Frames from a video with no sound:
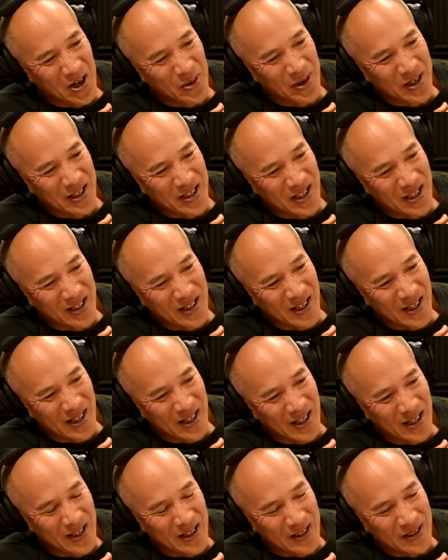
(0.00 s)
I went and did
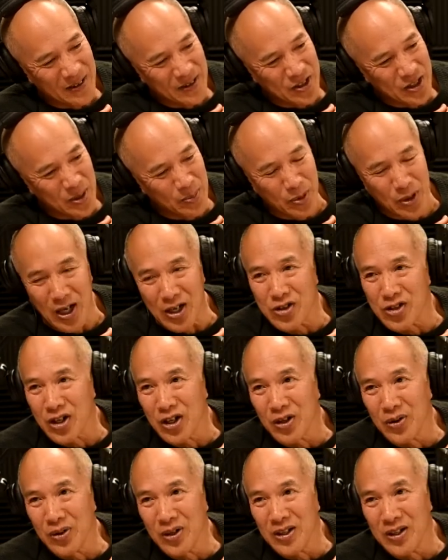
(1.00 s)
uh,
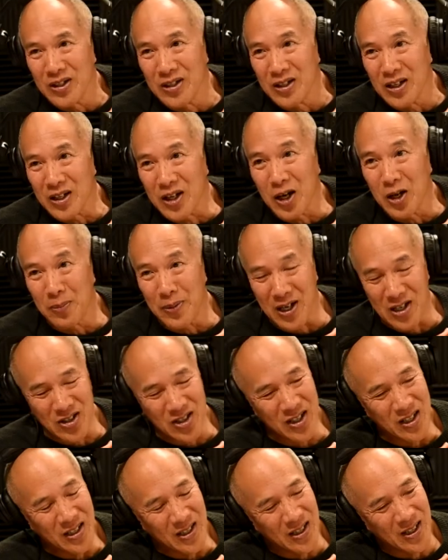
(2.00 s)
Chimborazo and
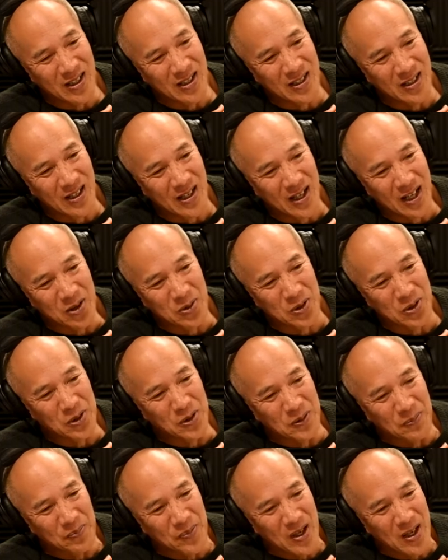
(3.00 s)
Cotopaxi, wow,
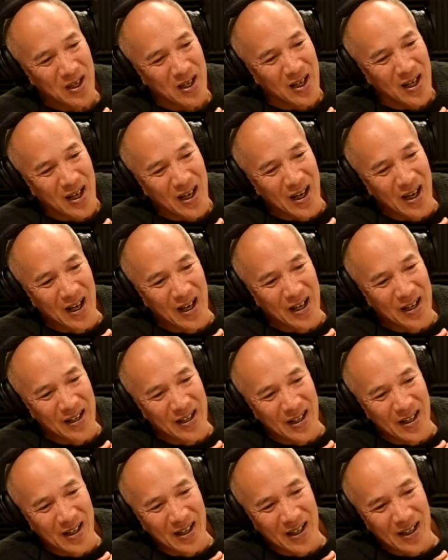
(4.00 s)
Ecuador, and
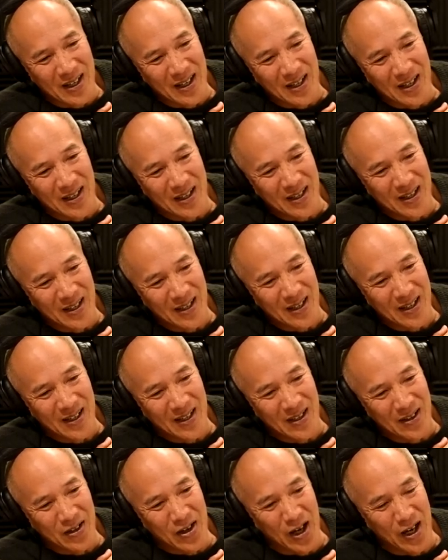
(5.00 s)
uh,
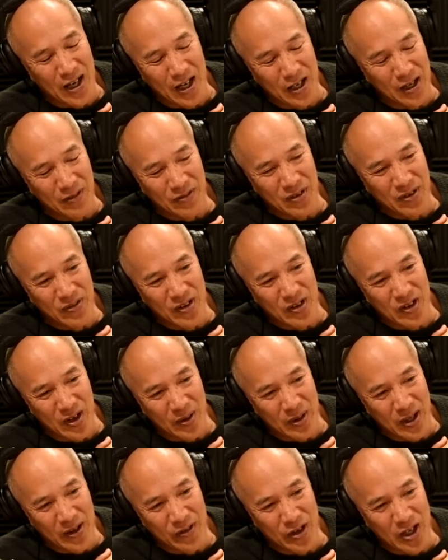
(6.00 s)
look, I don't know if you've ever
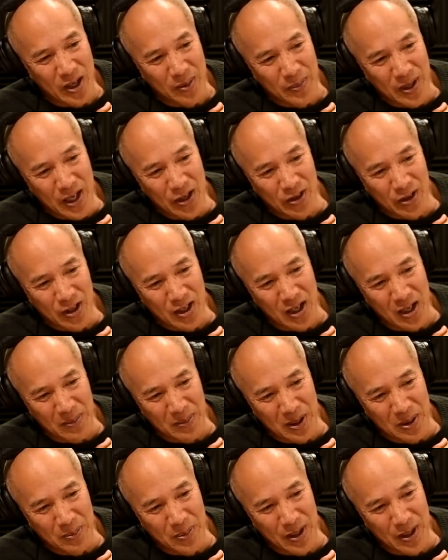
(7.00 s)
done, ever done mountain climbing,